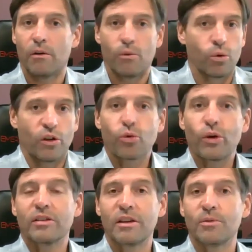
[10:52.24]
were a
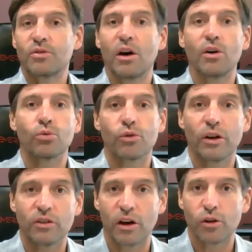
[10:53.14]
threat to themselves, were a
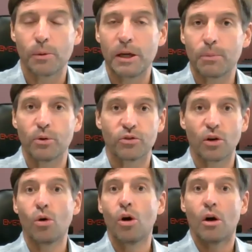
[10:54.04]
threat to other people.
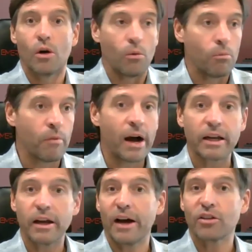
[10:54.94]
So my
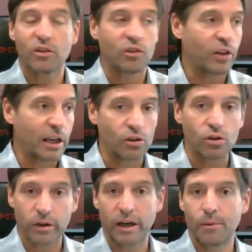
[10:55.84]
gosh, let's take a
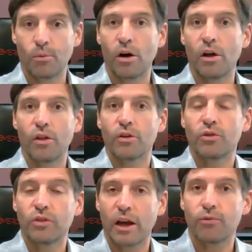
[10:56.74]
look at them while they're
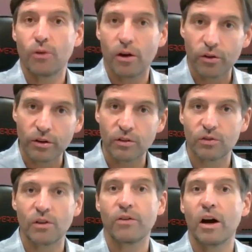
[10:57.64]
safe, while they're in this
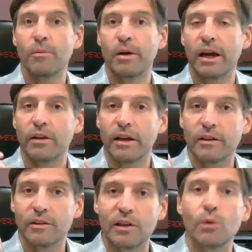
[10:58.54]
environment, and
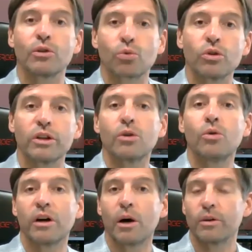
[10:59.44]
let's see what's really
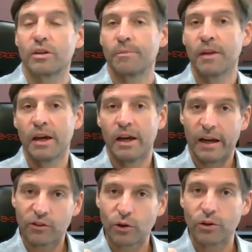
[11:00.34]
going on with them.
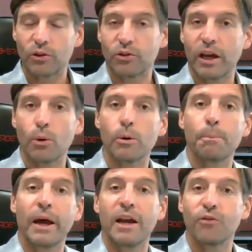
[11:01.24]
And so the state would
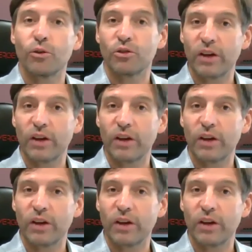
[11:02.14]
pay for a